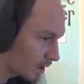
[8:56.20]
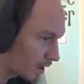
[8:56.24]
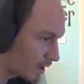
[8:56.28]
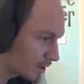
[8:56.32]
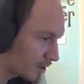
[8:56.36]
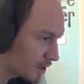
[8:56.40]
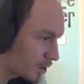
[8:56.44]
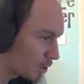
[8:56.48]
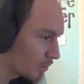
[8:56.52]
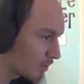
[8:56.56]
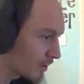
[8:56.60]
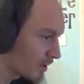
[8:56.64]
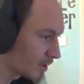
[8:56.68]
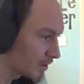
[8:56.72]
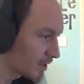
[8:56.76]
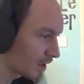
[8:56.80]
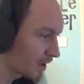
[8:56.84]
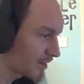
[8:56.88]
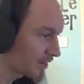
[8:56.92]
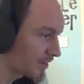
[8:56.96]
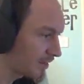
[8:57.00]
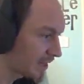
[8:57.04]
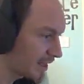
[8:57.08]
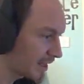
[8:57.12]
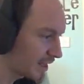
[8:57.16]
new build. I
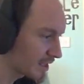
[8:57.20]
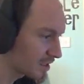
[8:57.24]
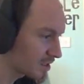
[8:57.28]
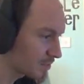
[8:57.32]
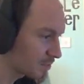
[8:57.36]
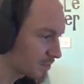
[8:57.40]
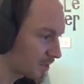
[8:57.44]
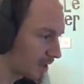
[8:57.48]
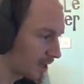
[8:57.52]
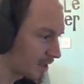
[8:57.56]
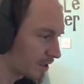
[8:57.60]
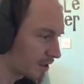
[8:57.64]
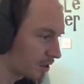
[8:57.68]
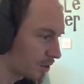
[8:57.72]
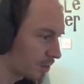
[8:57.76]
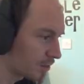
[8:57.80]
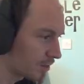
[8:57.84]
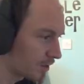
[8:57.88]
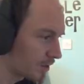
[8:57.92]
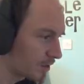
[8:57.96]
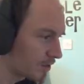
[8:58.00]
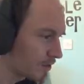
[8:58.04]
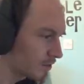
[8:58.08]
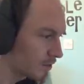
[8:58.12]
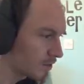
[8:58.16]
think it's a brand new
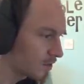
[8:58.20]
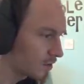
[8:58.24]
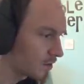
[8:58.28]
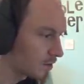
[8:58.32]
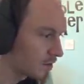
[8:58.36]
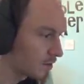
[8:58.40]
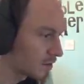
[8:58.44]
build.